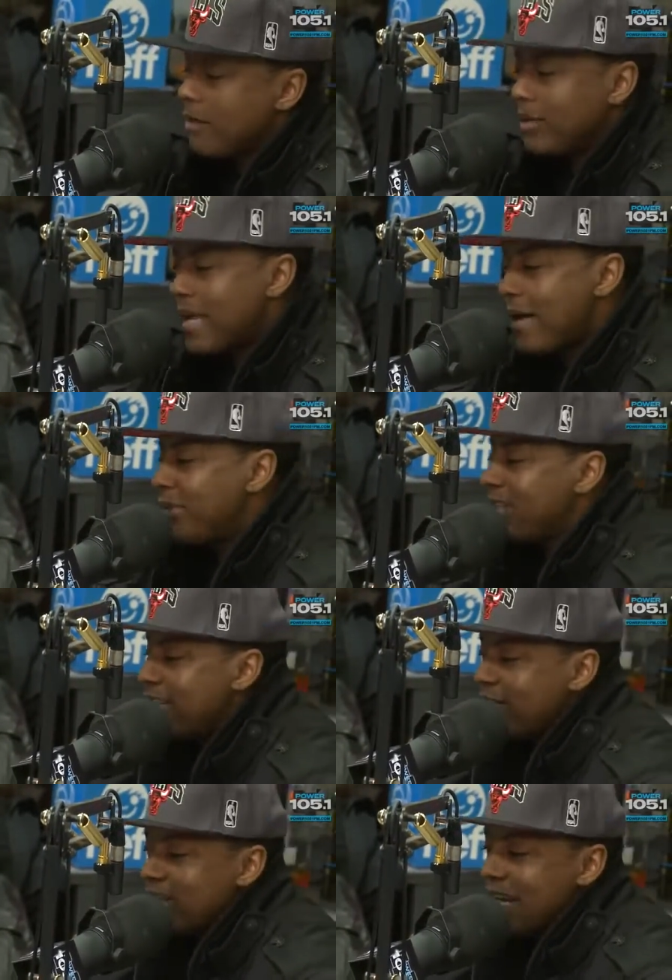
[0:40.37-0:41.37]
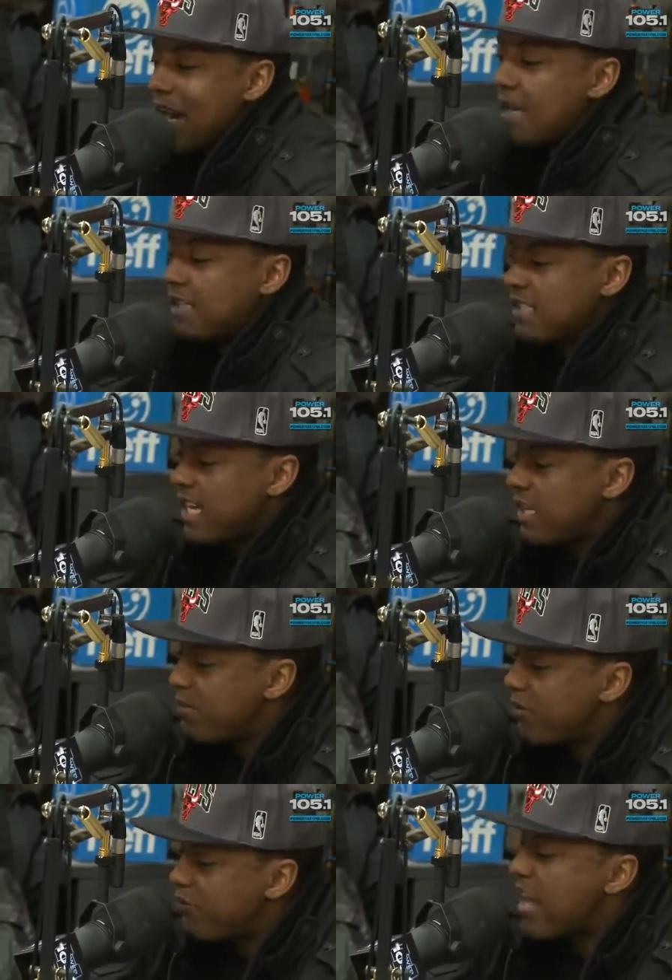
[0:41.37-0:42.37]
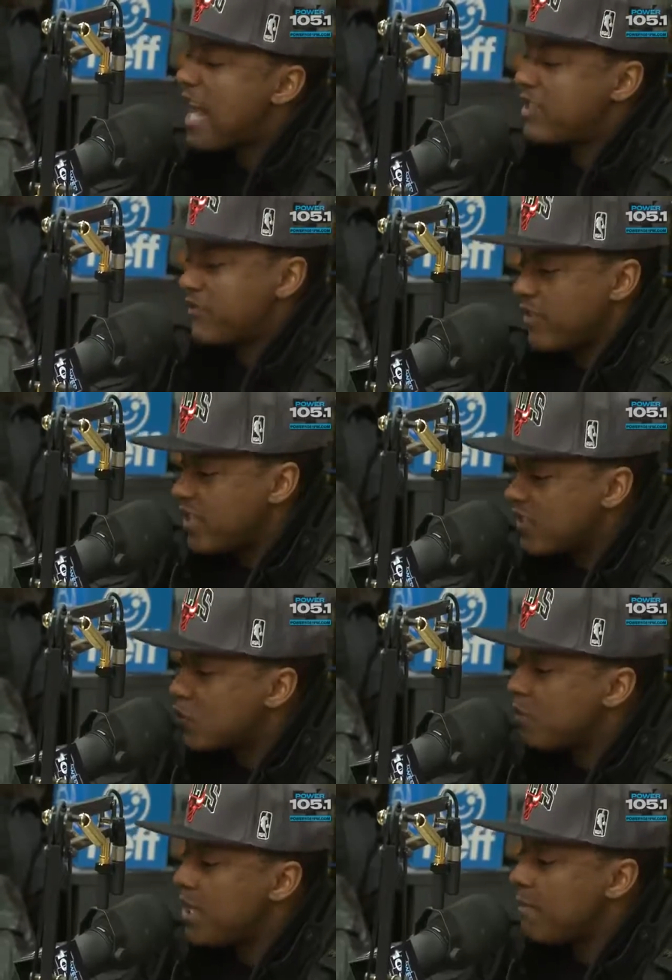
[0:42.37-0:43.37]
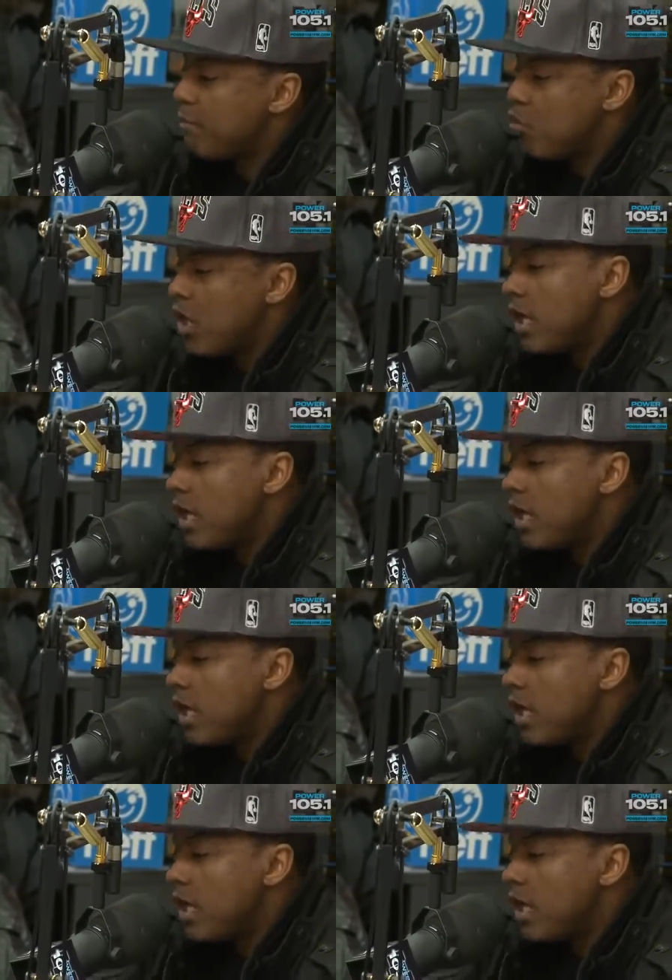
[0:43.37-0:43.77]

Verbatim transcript: But I believe in God and that He provides for His people.